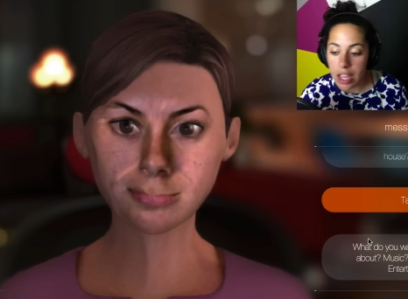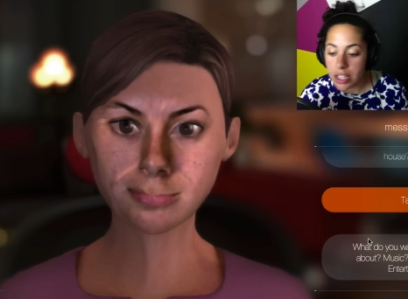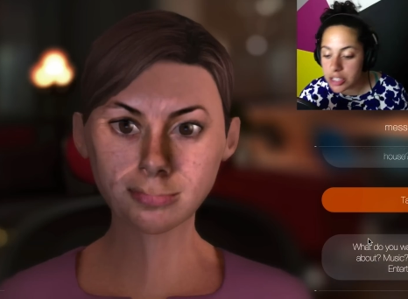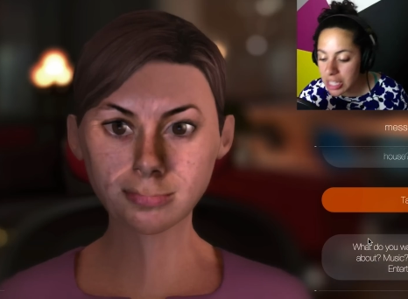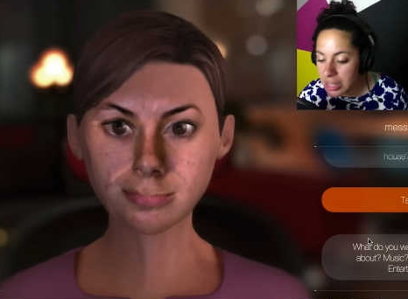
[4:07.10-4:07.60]

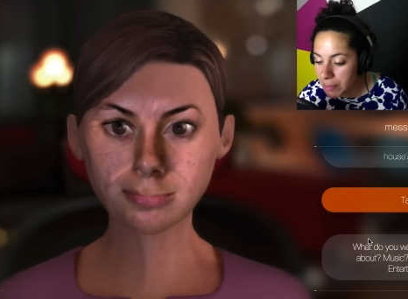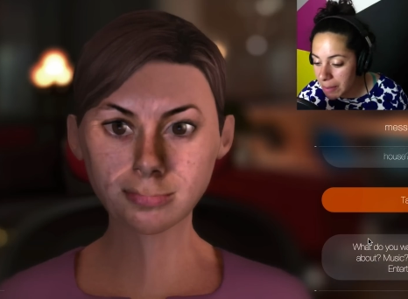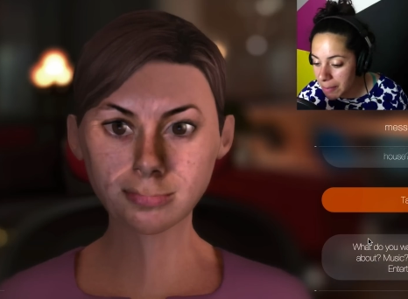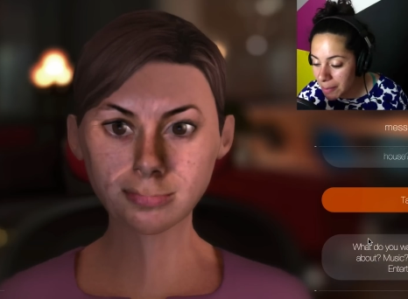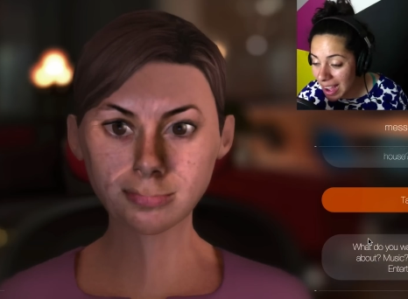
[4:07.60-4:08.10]
Speaker 1: Should the people
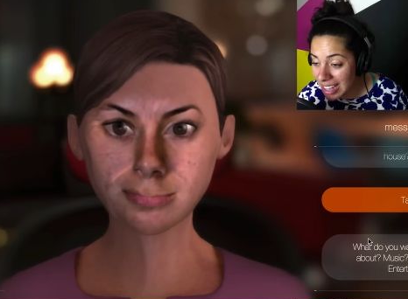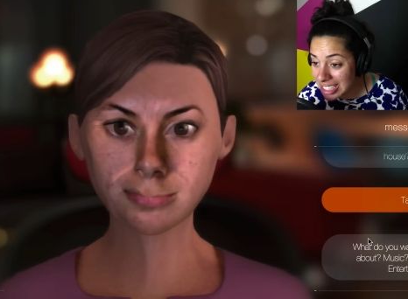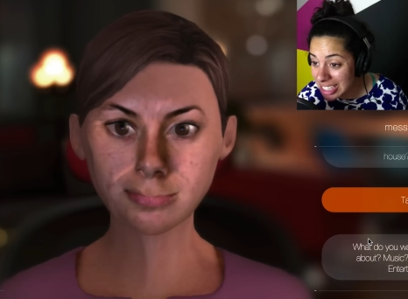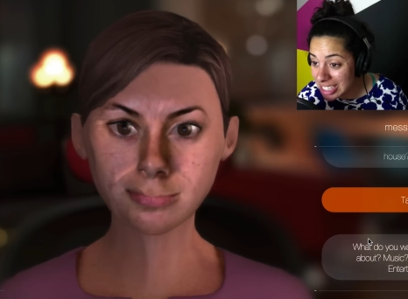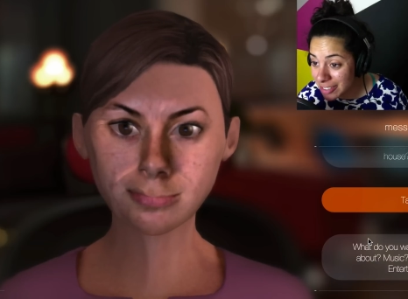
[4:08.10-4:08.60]
watching
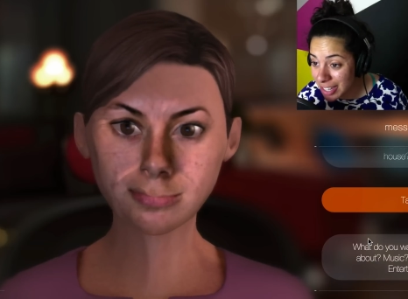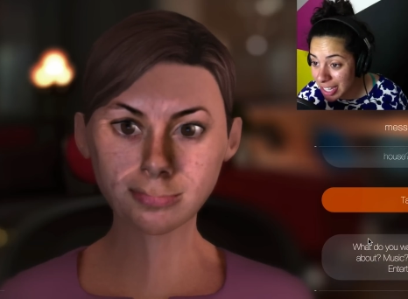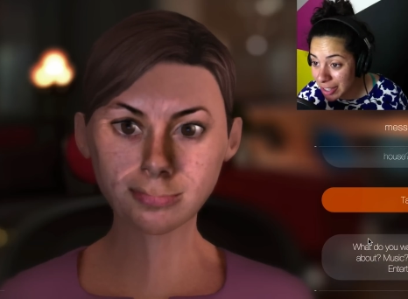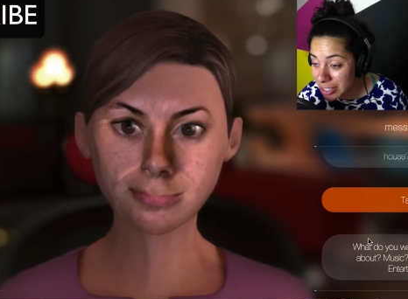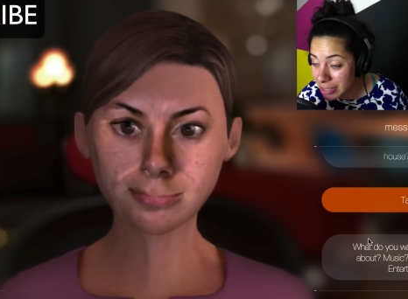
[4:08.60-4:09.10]
this video
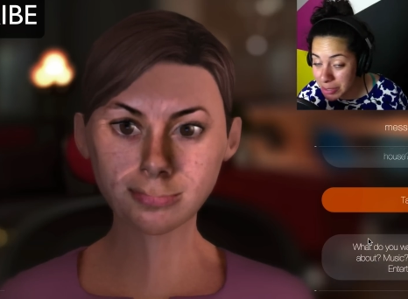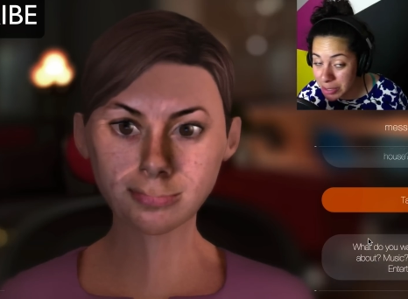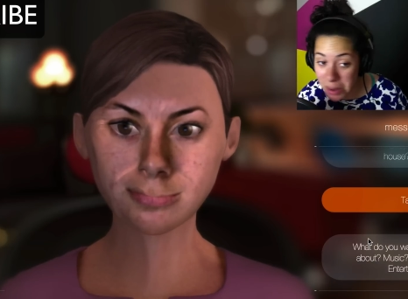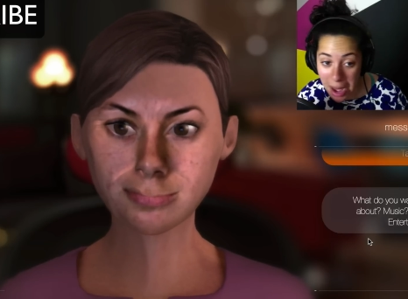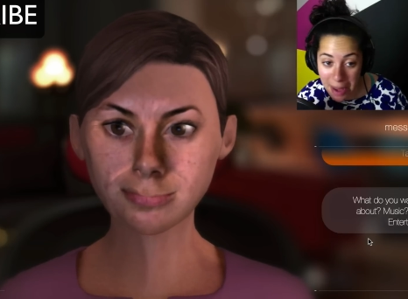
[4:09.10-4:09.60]

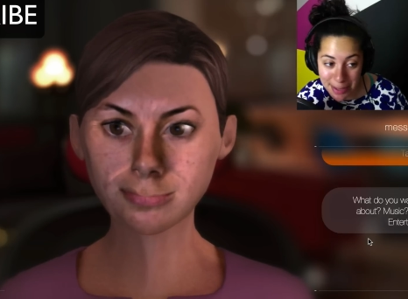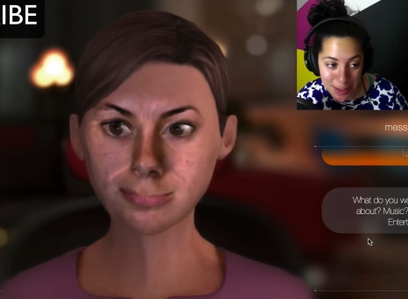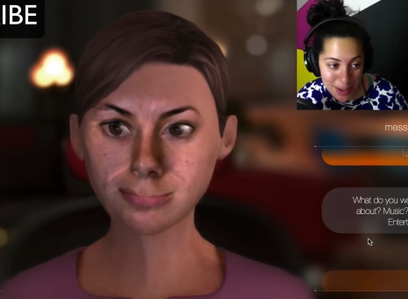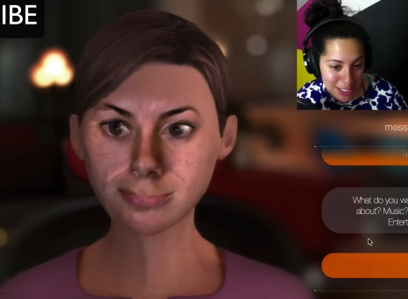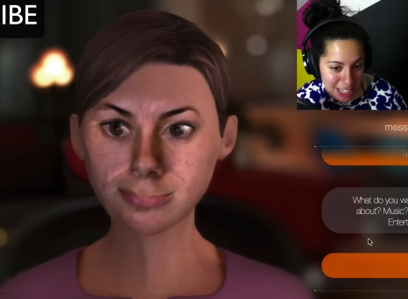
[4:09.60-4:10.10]
subscribe to our
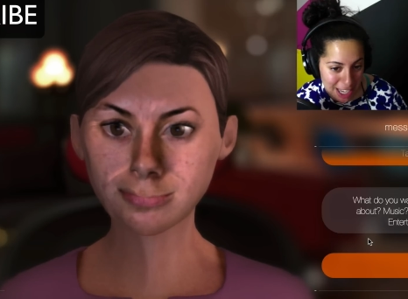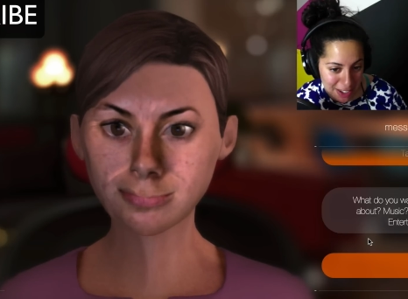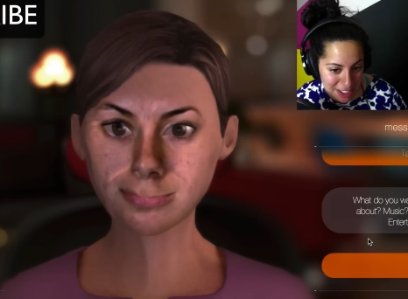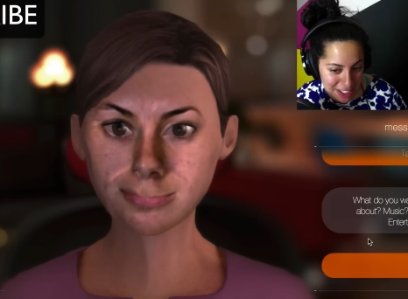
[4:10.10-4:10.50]
channel?